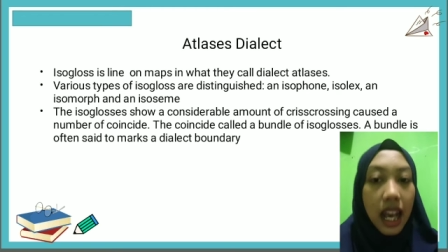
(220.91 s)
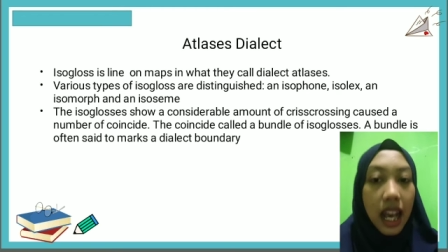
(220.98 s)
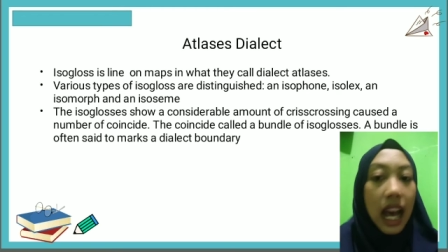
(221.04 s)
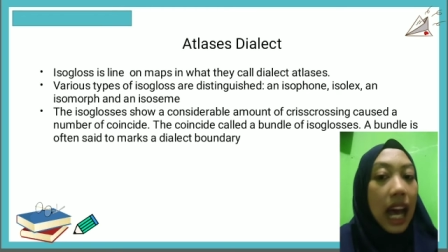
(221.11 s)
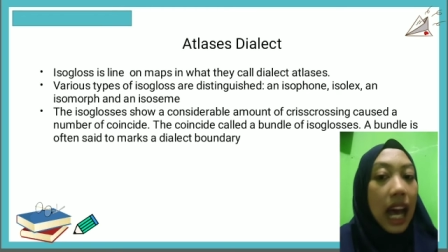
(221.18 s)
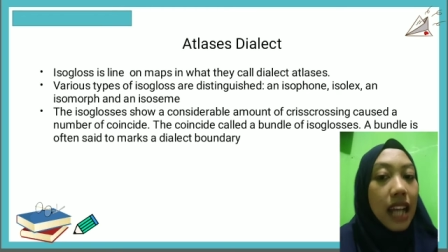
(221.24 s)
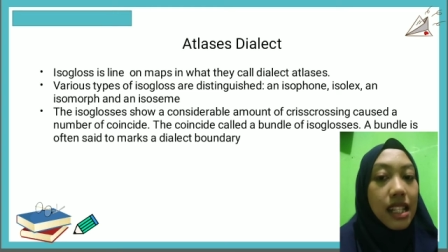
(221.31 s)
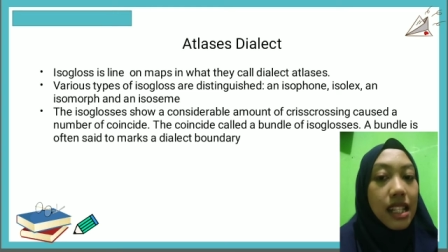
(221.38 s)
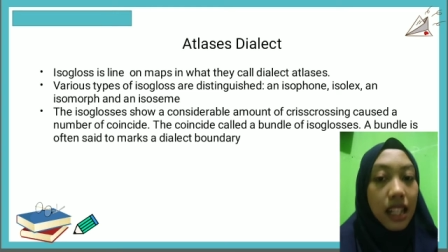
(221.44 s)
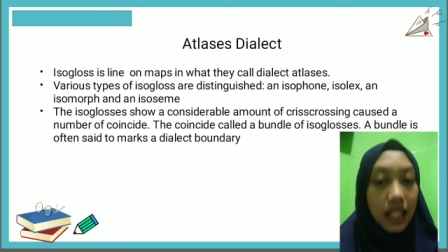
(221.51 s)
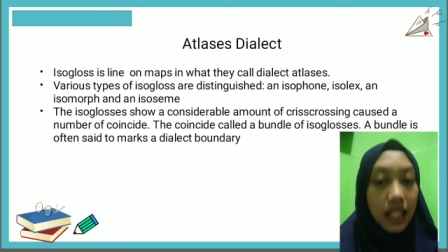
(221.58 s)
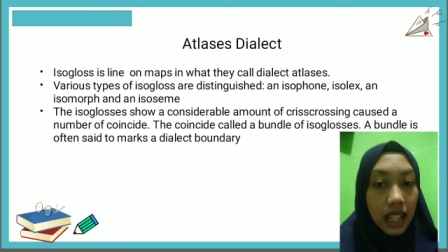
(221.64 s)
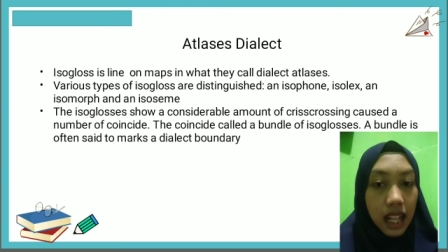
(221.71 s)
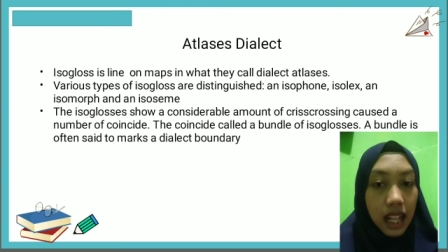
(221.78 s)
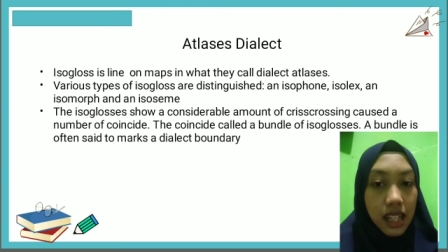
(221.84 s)

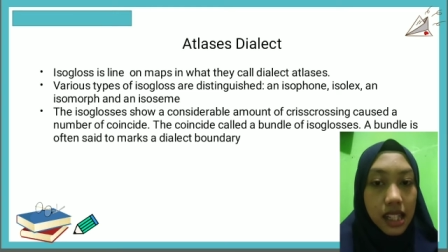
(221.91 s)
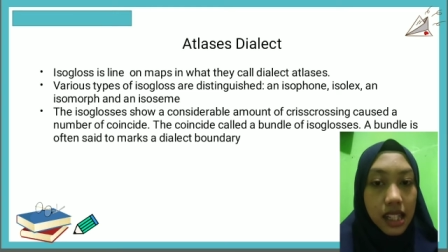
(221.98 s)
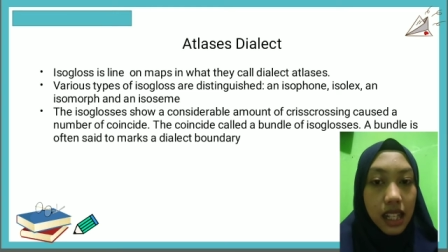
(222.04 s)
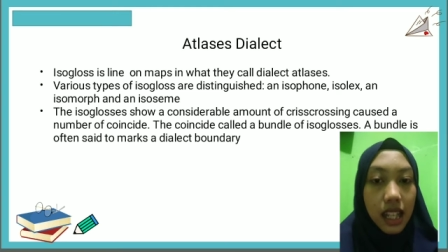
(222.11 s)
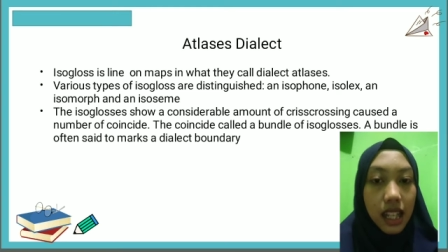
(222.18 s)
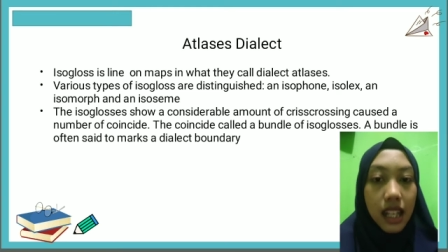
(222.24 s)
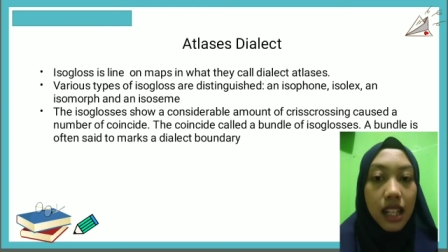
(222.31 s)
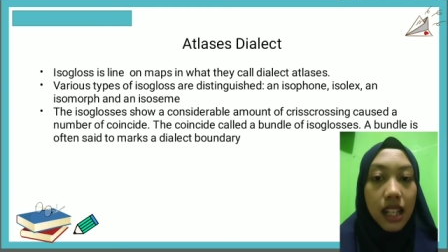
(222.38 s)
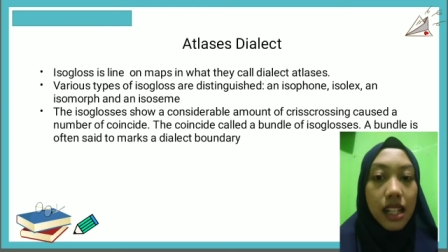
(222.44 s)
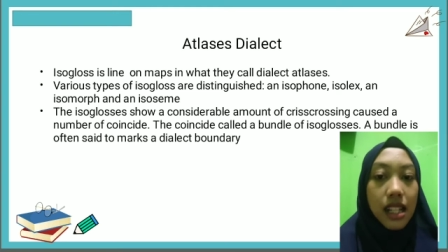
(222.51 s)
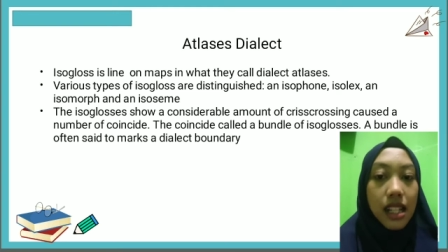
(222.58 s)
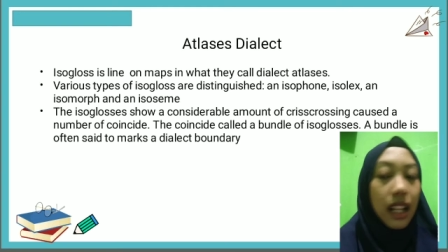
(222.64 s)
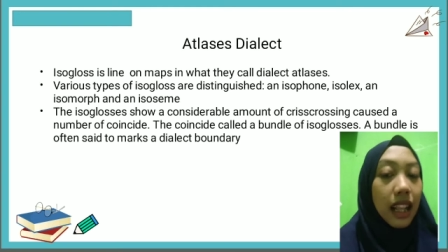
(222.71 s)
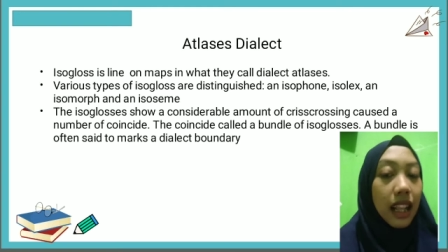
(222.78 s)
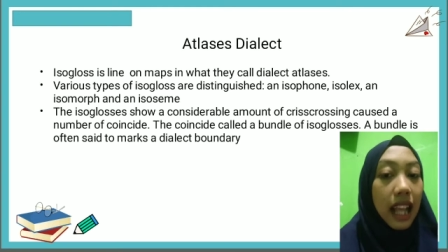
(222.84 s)
Isogloss is
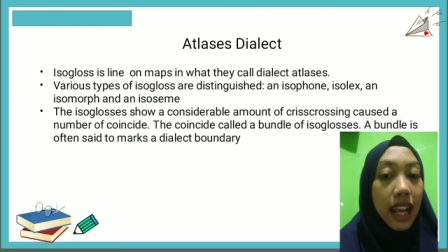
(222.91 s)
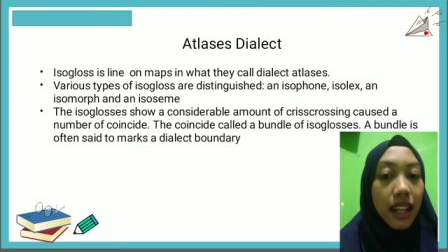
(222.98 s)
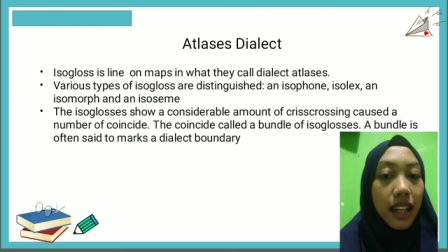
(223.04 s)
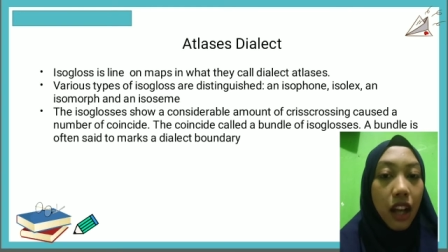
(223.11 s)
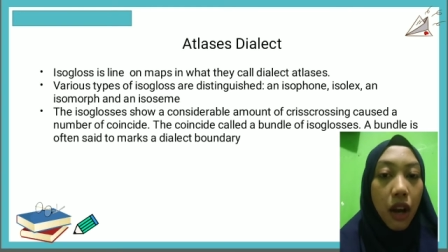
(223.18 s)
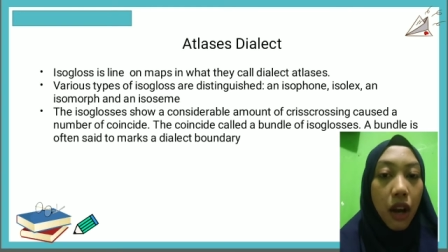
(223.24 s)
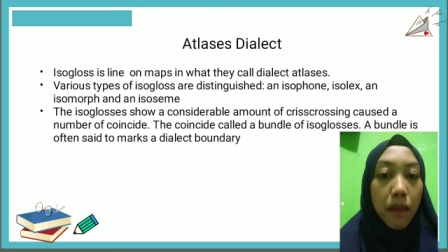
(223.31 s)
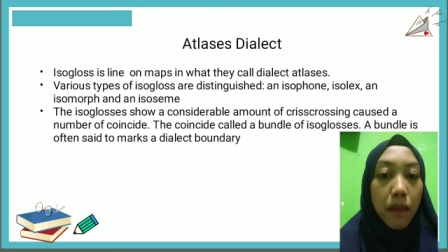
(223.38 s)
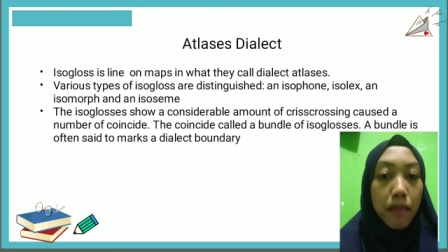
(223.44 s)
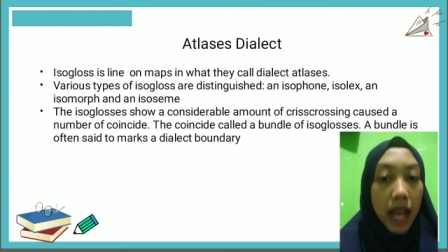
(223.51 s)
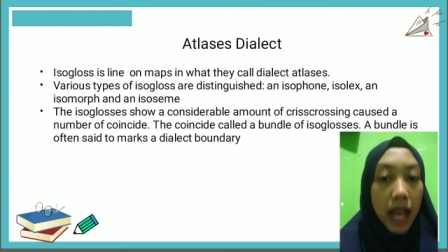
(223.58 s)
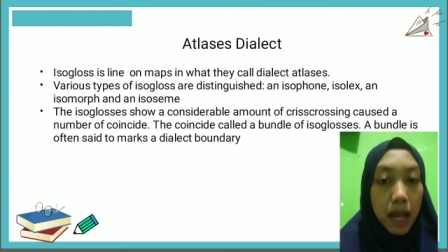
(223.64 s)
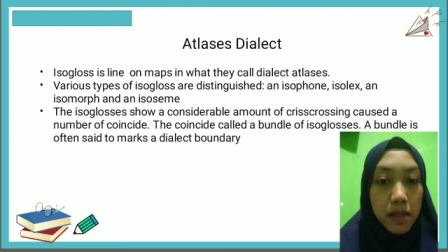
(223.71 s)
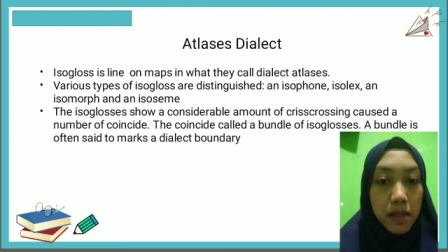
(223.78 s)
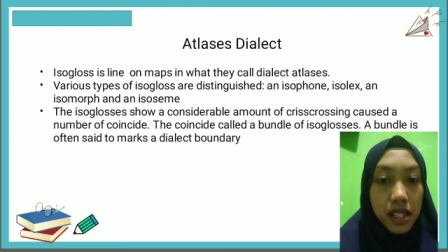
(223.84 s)
a line or
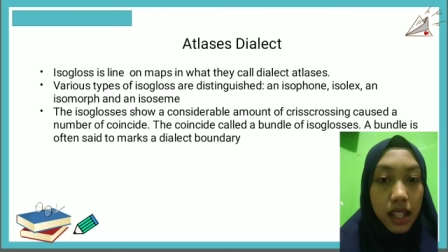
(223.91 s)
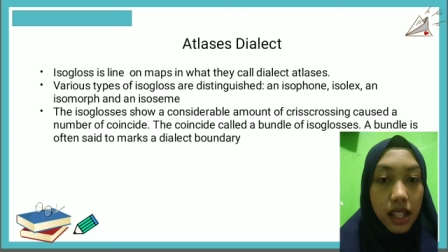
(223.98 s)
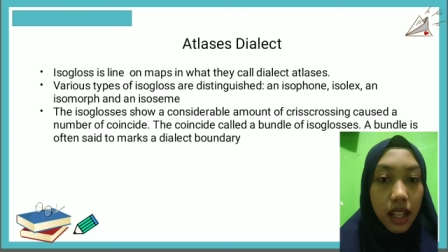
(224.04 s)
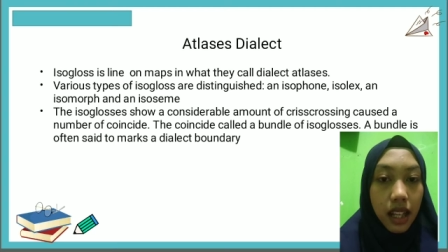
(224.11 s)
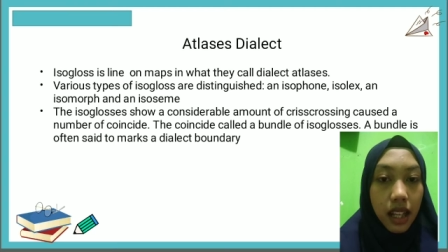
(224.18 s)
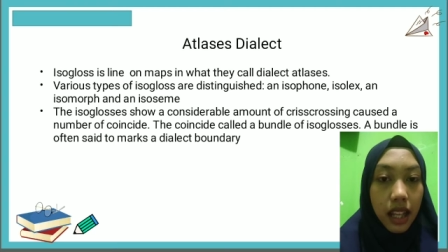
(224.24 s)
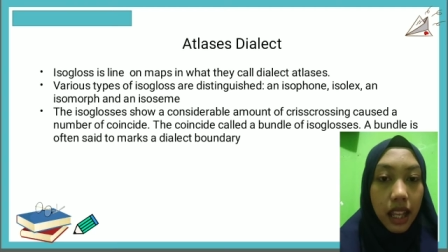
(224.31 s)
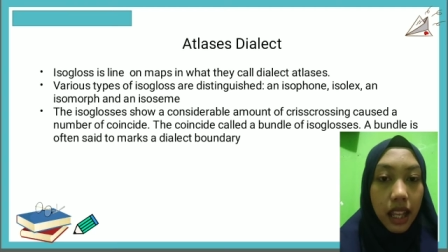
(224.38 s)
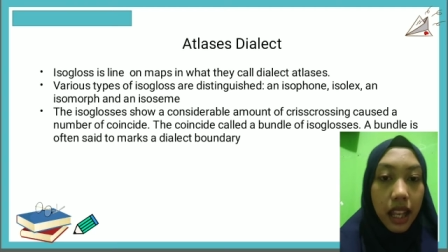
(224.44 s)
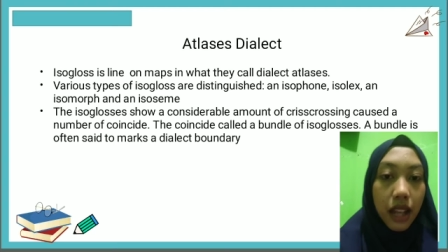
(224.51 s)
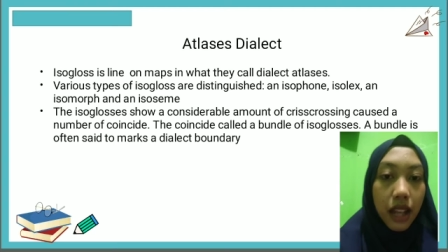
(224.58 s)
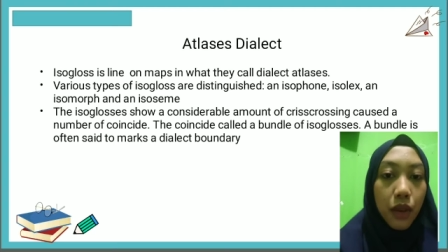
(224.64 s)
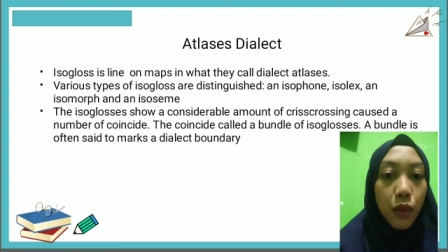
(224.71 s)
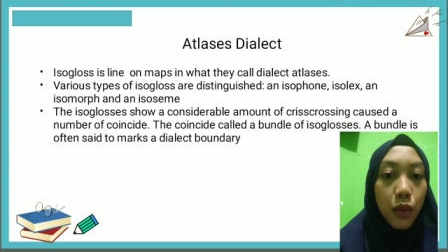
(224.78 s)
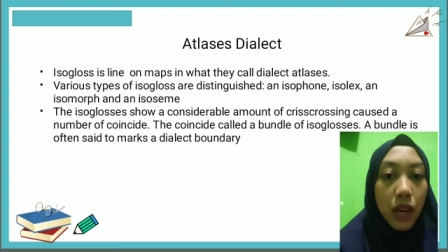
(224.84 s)
maps in
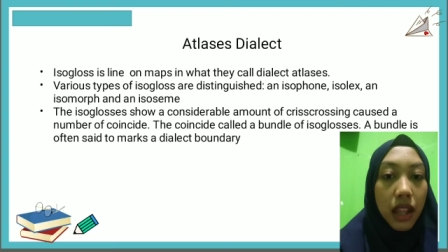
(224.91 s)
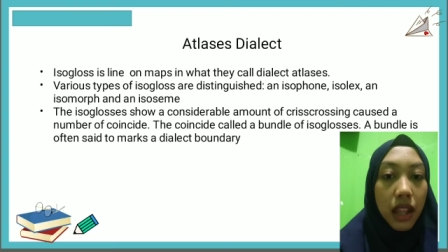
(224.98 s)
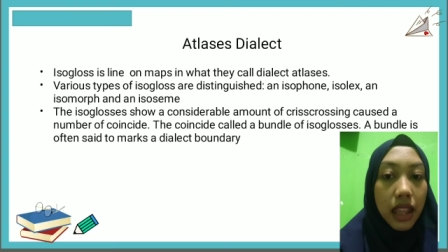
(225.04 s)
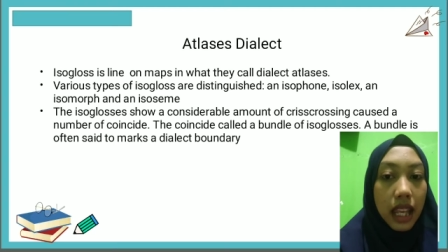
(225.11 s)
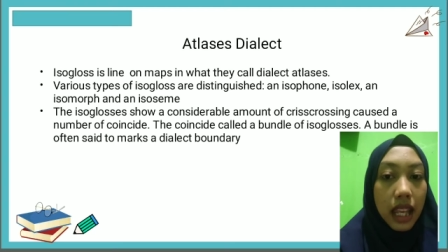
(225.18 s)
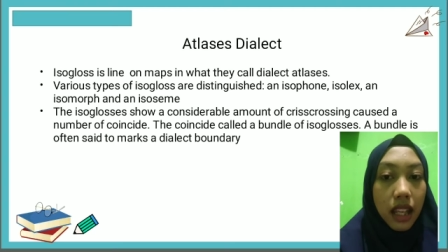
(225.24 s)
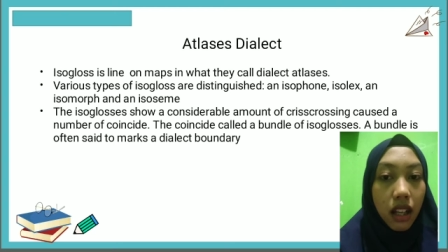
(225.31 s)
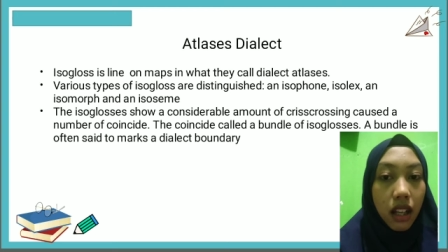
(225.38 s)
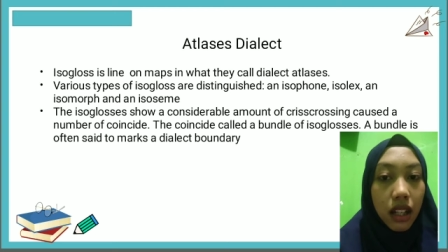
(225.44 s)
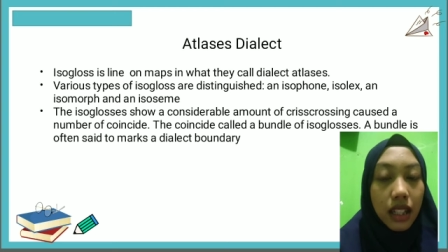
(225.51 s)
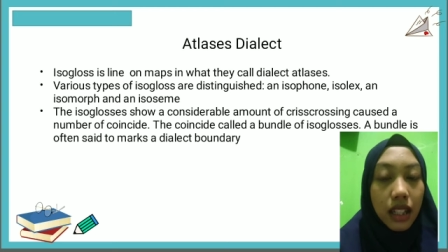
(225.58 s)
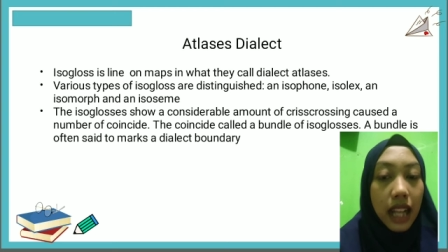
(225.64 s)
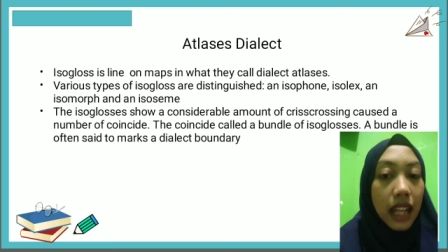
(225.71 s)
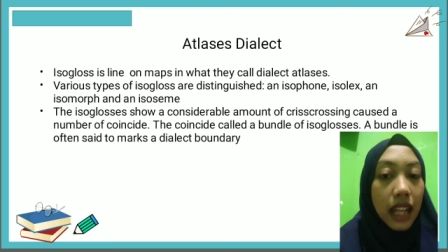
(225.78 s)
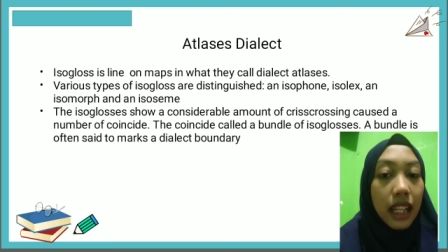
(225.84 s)
what they call
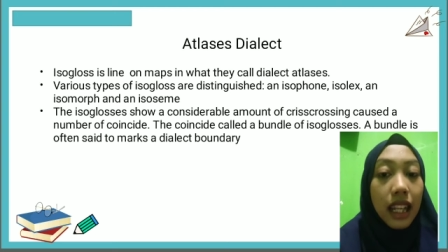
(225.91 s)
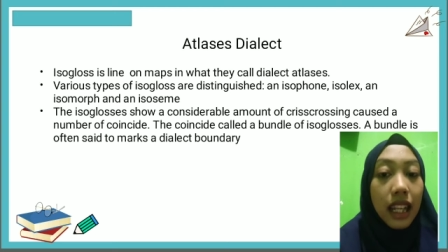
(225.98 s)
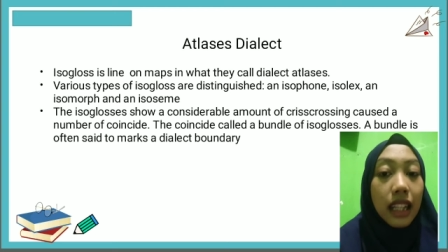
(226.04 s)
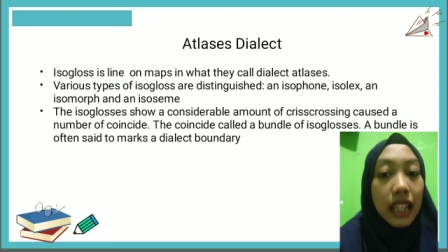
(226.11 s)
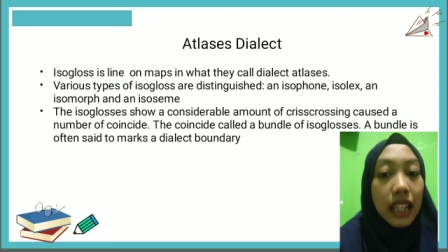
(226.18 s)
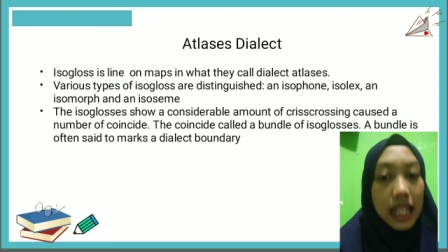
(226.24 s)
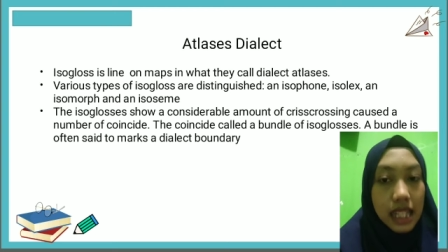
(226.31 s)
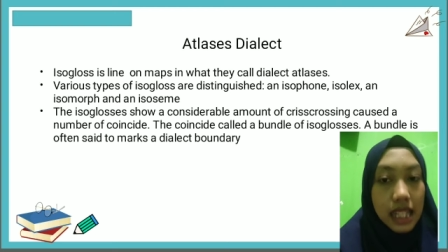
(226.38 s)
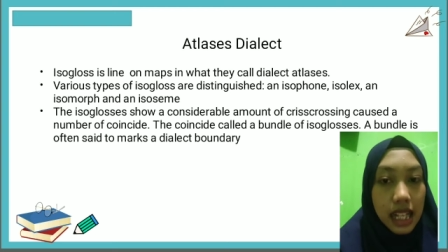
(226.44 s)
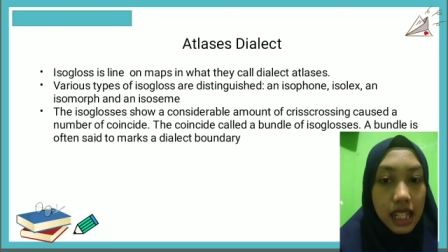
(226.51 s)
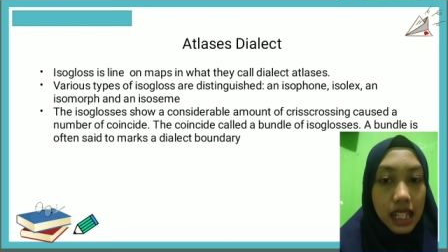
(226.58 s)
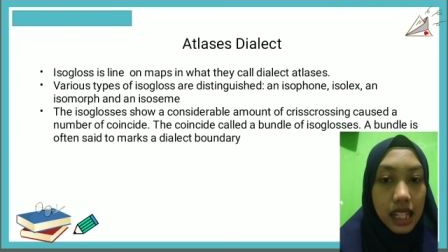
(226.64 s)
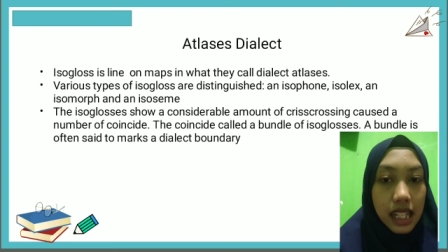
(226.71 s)
dialect atlases.